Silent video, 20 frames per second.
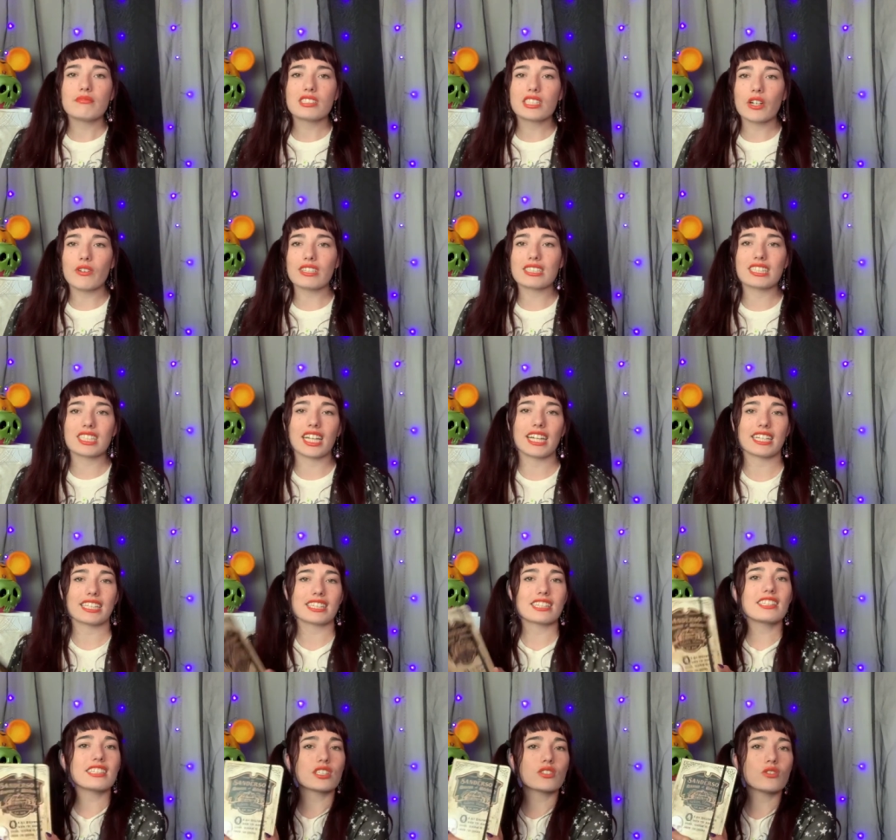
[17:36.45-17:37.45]
so it's like,
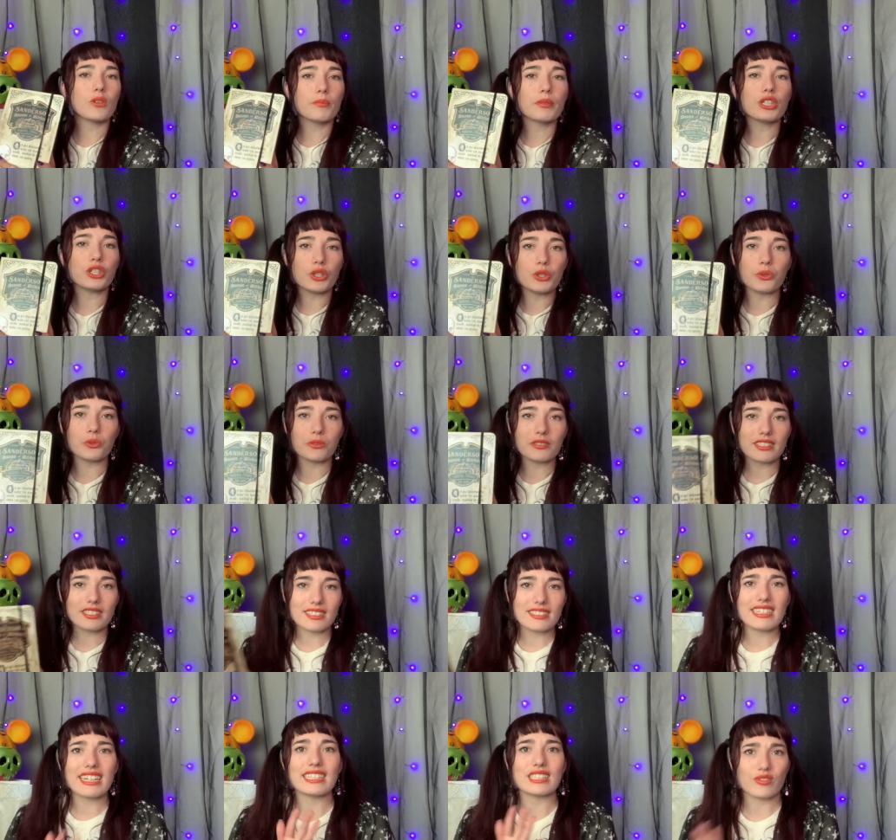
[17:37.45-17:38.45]
this will be used.
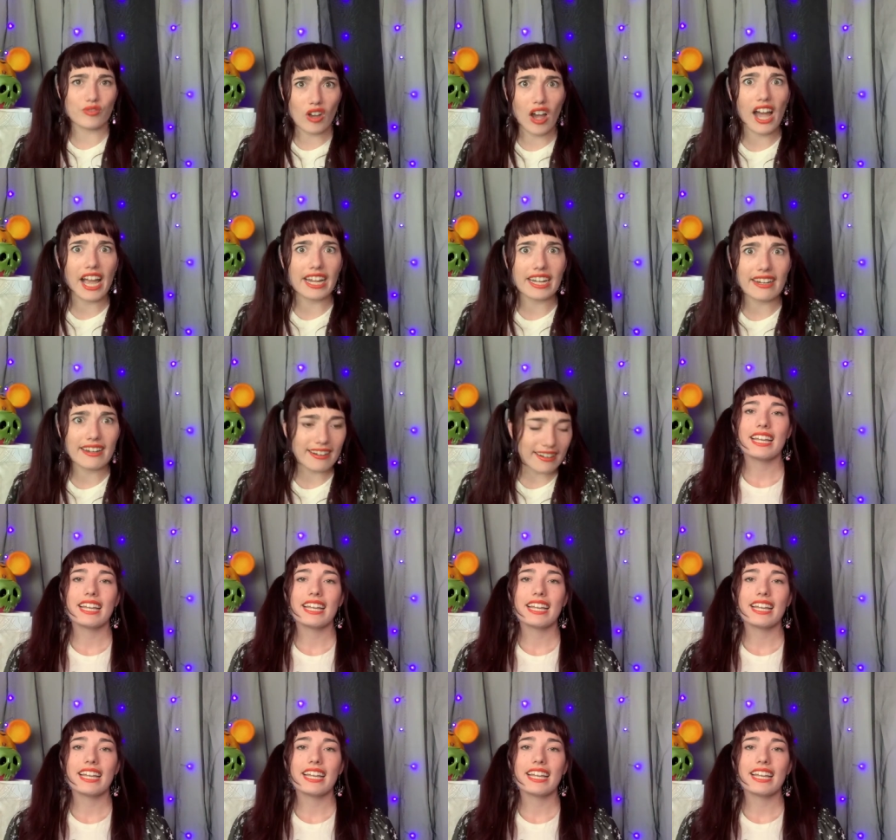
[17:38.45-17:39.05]
It's fine.